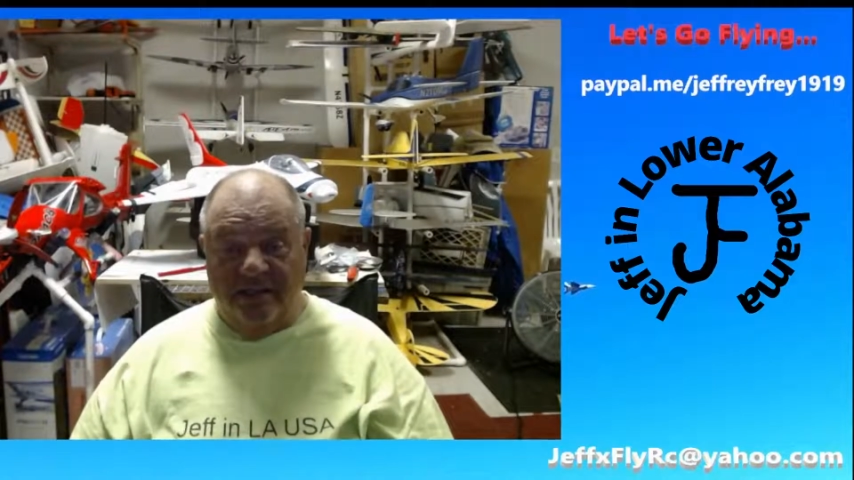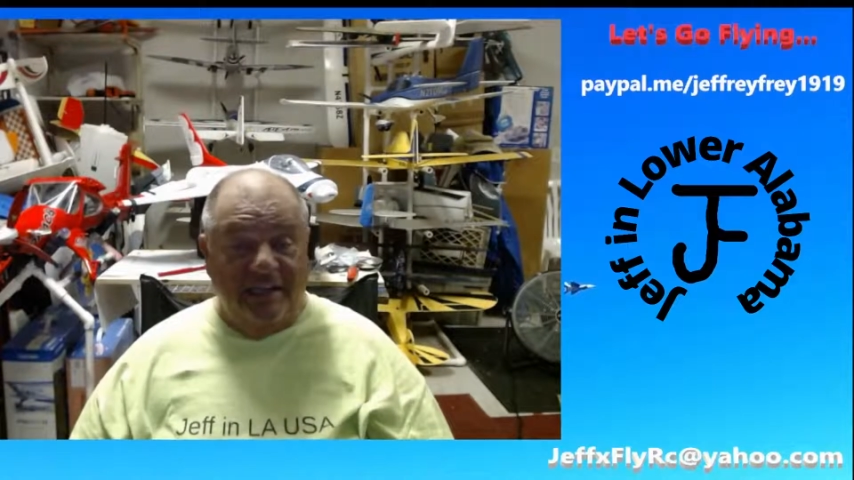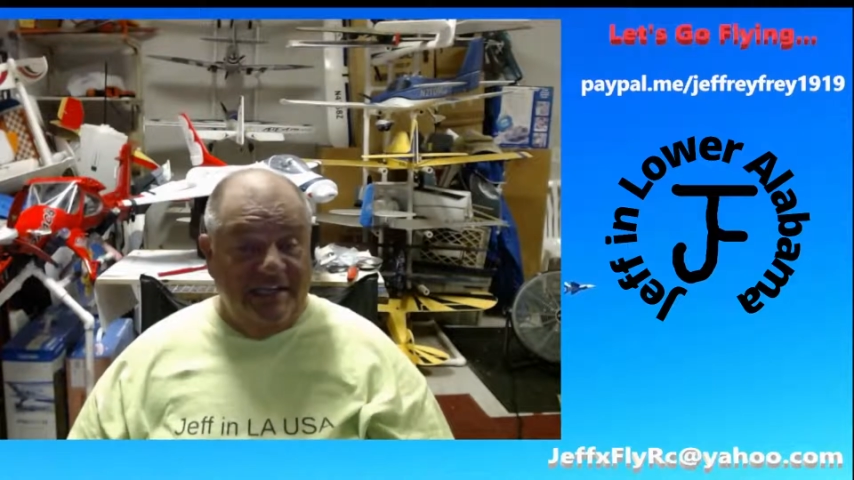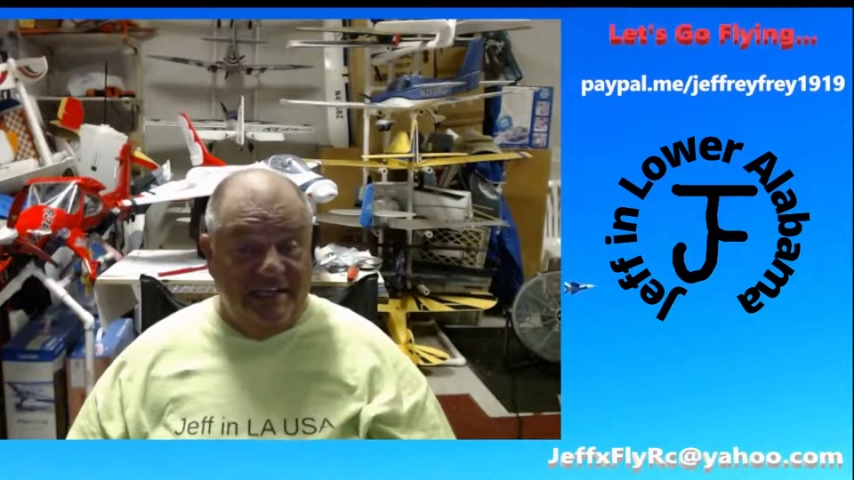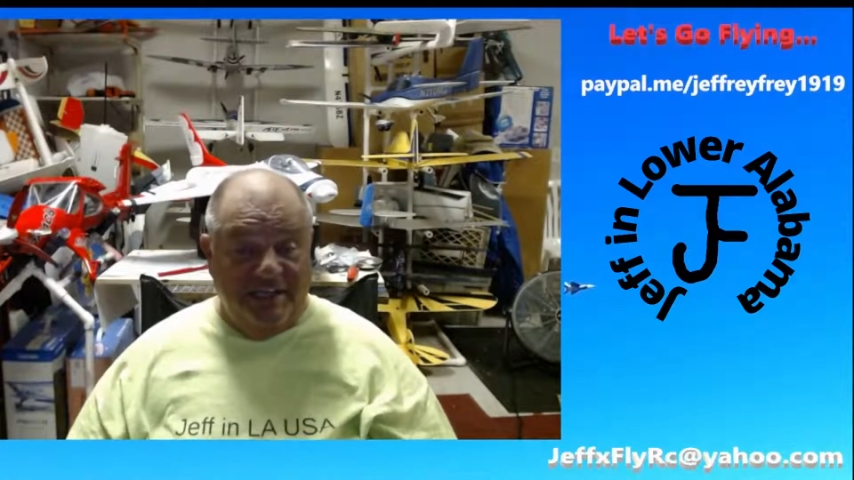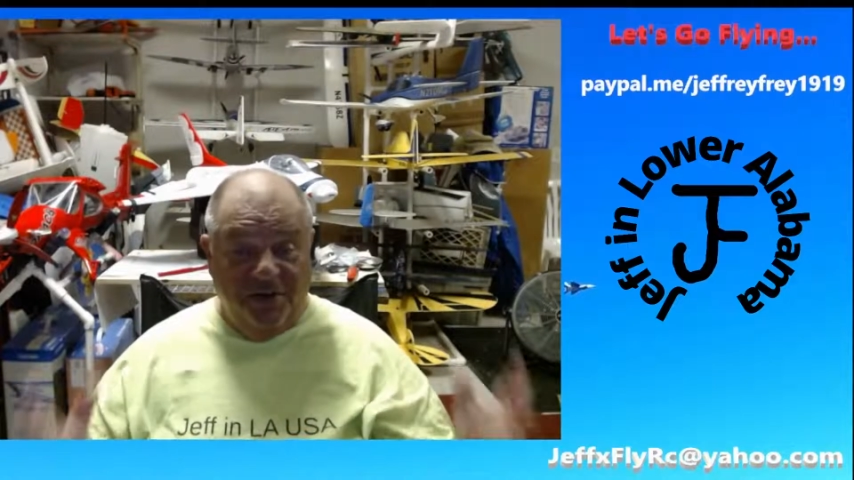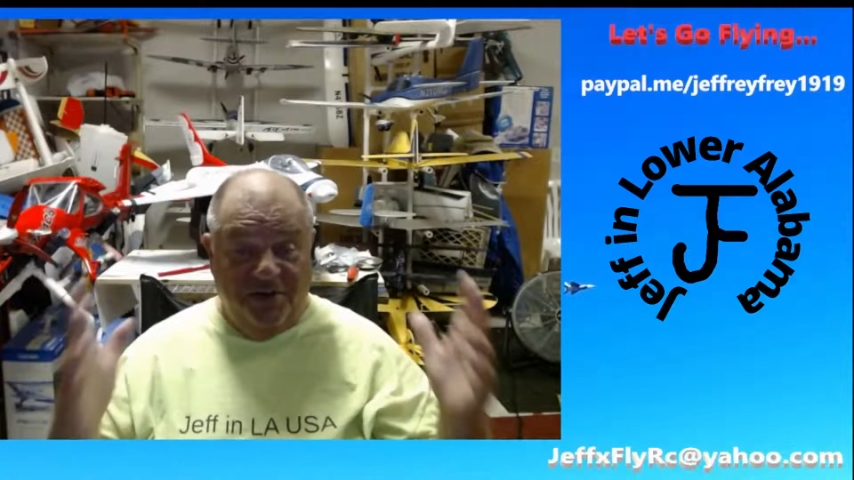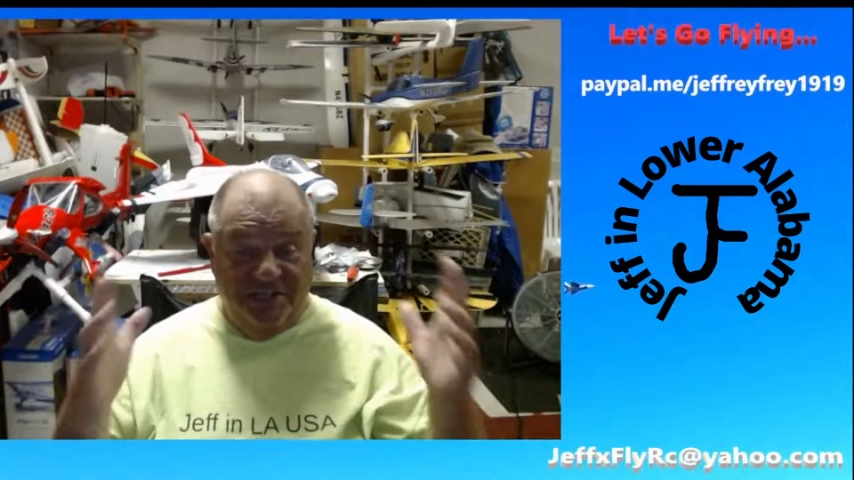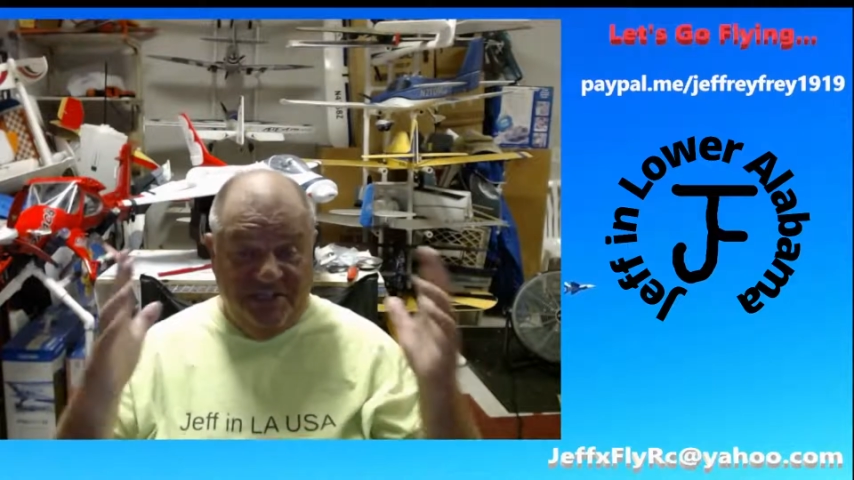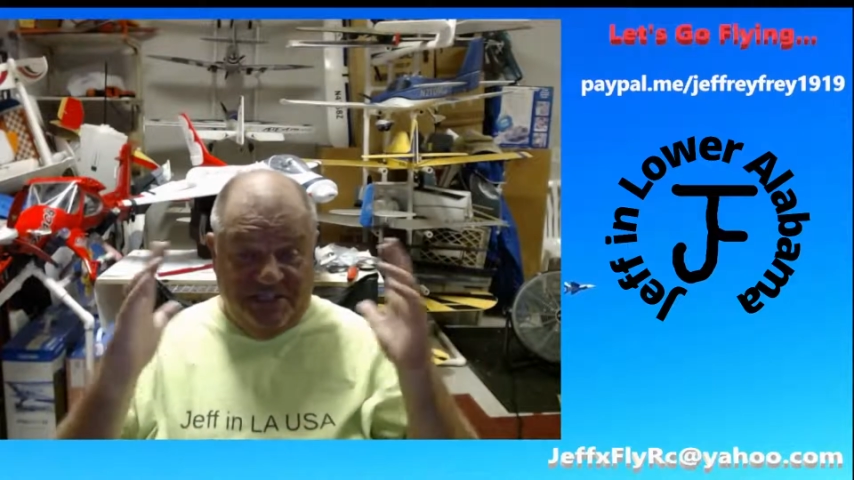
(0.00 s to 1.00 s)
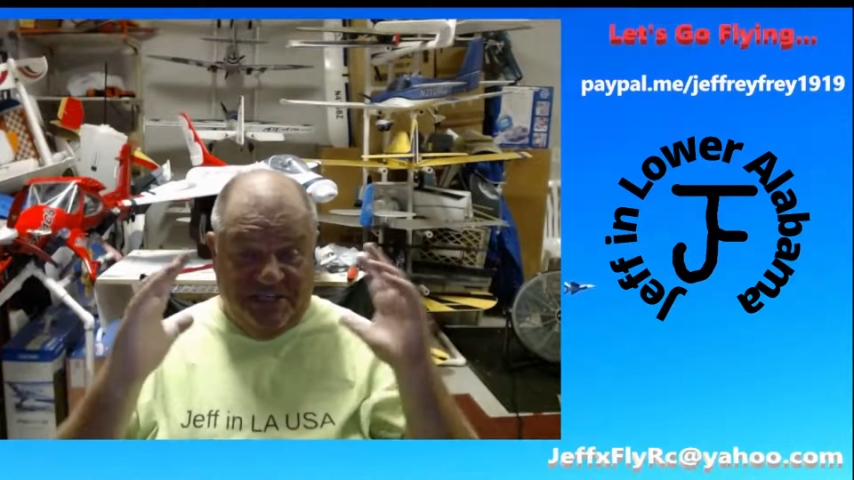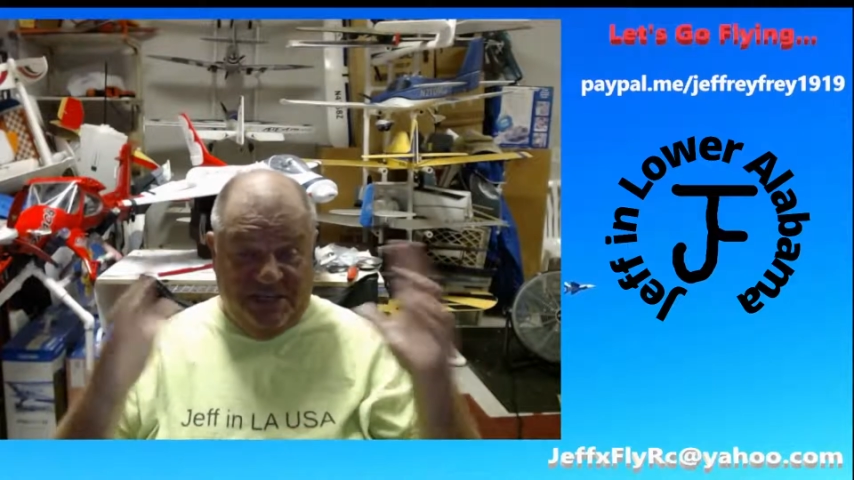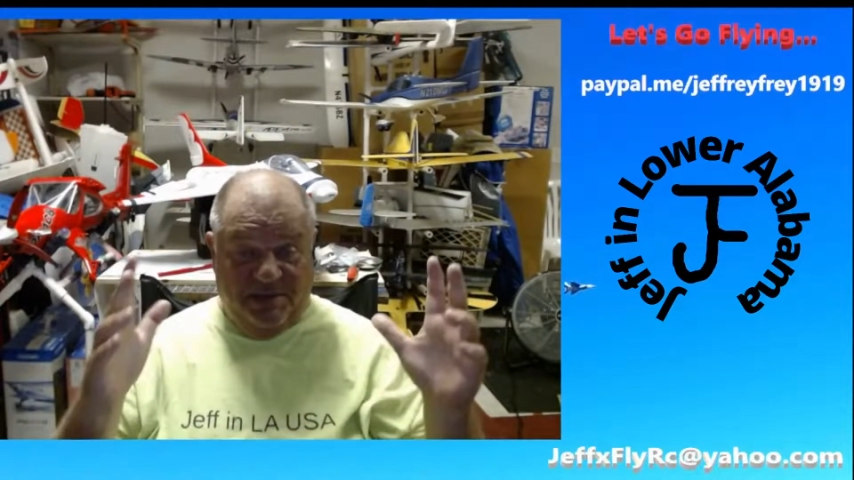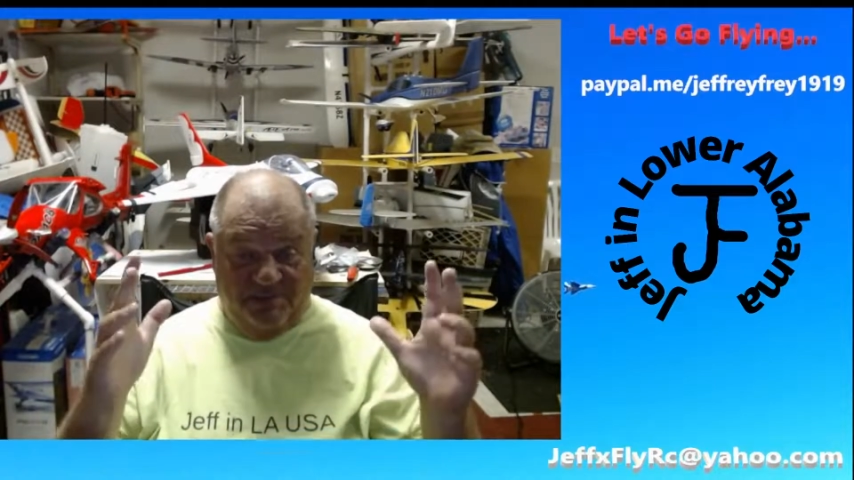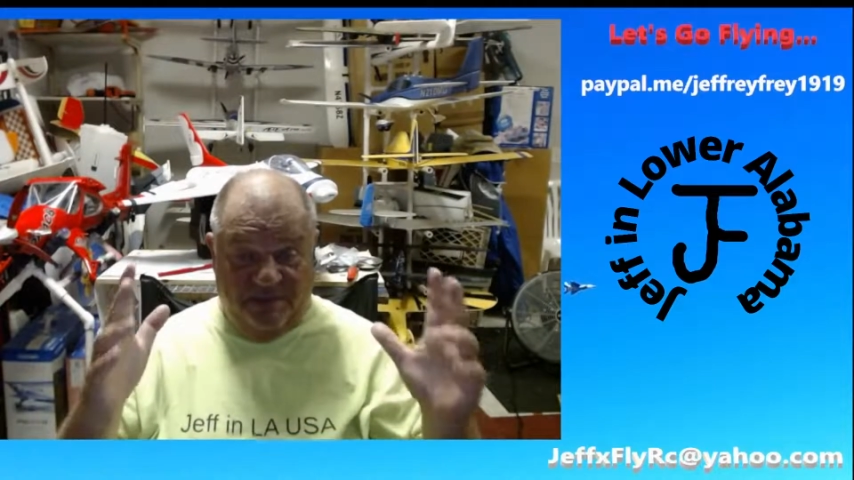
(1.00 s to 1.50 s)
And I know it's
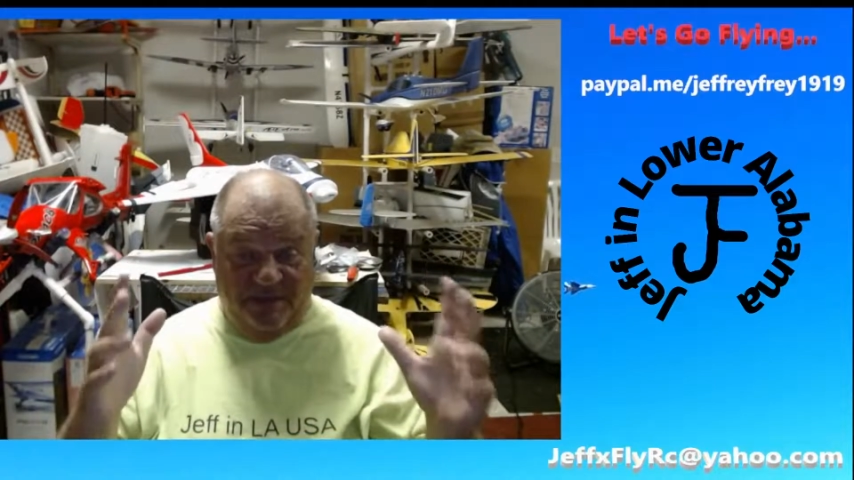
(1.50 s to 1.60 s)
dumb.